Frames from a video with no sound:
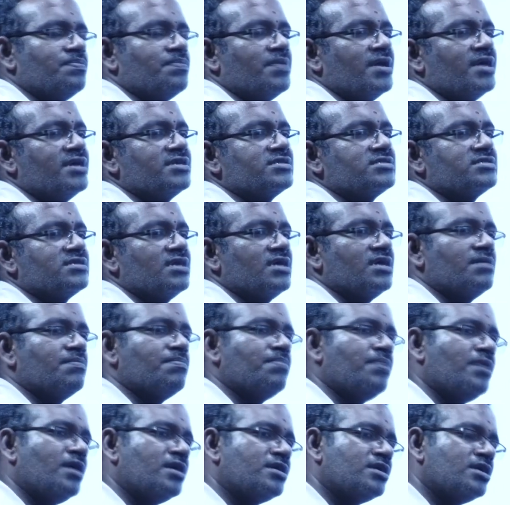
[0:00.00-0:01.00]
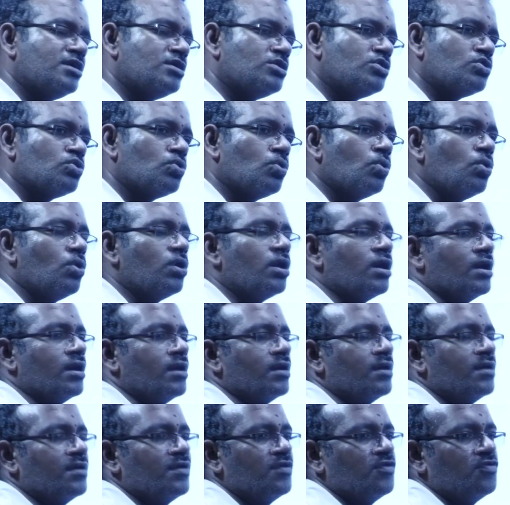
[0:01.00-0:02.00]
plays an important
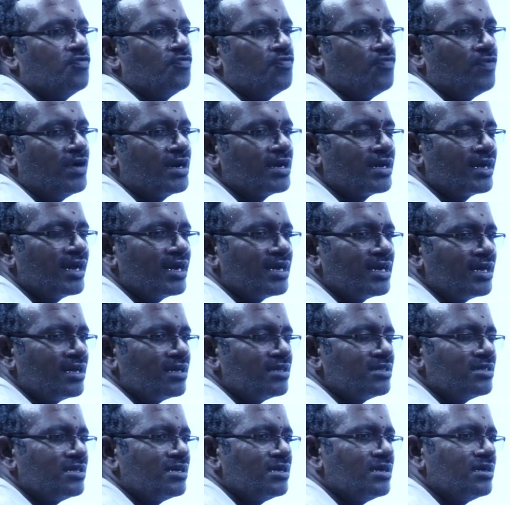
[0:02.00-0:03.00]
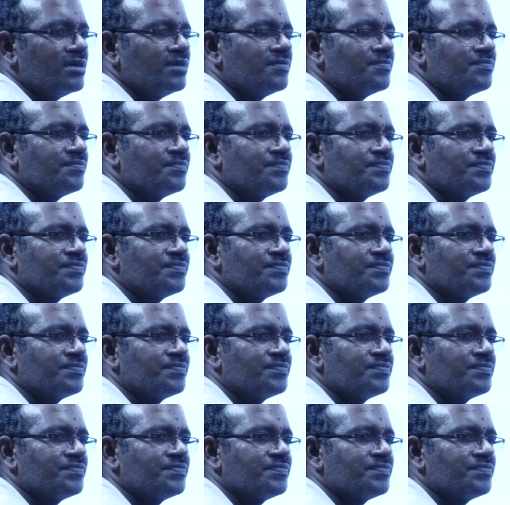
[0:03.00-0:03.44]
role for getting the